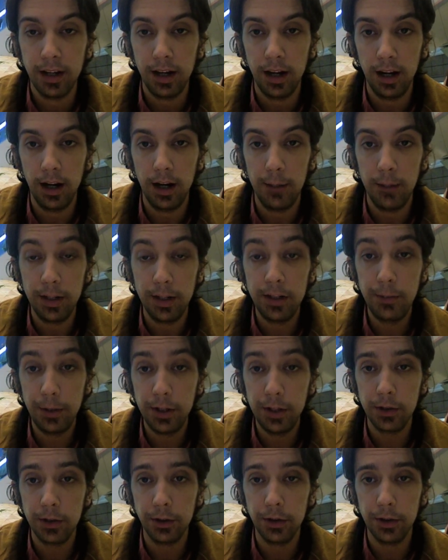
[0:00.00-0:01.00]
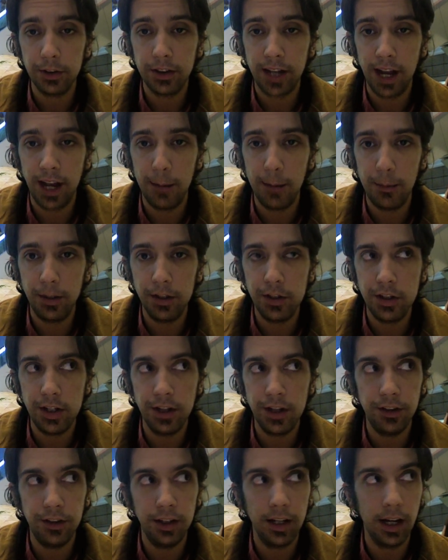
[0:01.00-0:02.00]
Uh, but it's pretty cool. It's campy and
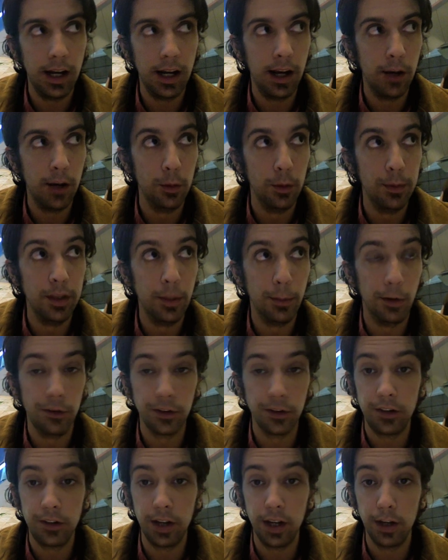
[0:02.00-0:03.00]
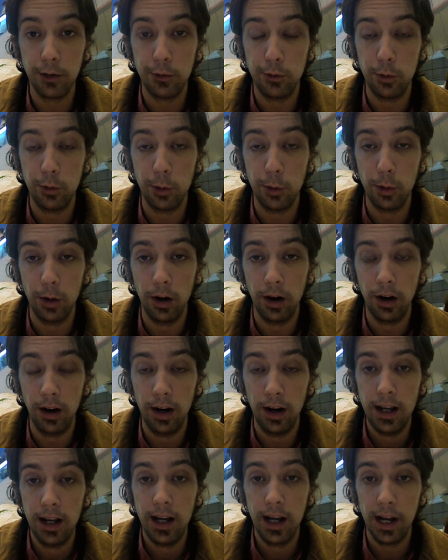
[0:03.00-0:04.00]
cheesy and would be the perfect setting for
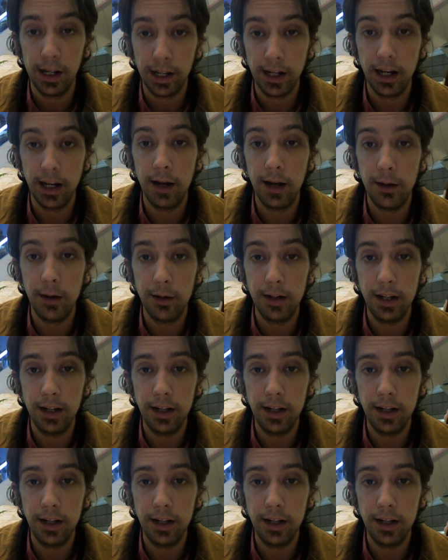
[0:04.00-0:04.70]
hanging out,